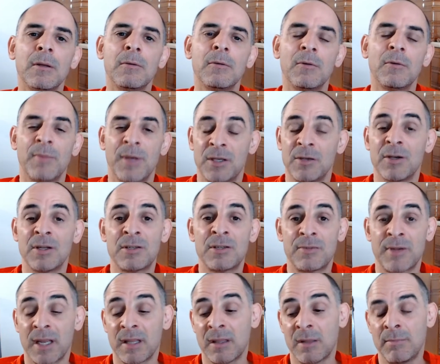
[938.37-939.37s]
It'll make you
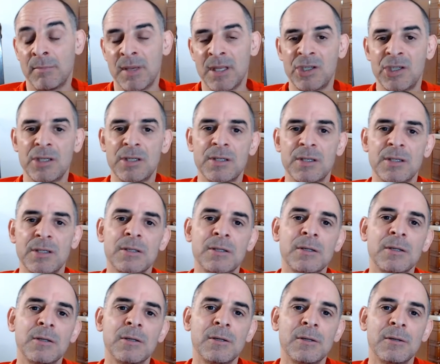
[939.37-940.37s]
attract the bitches
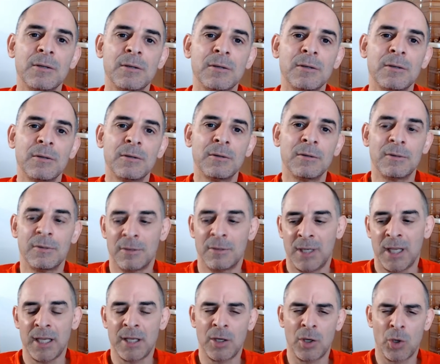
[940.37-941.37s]
who
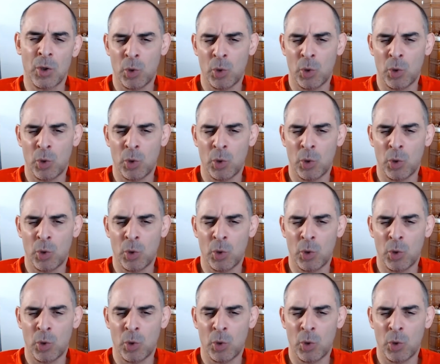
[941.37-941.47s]
like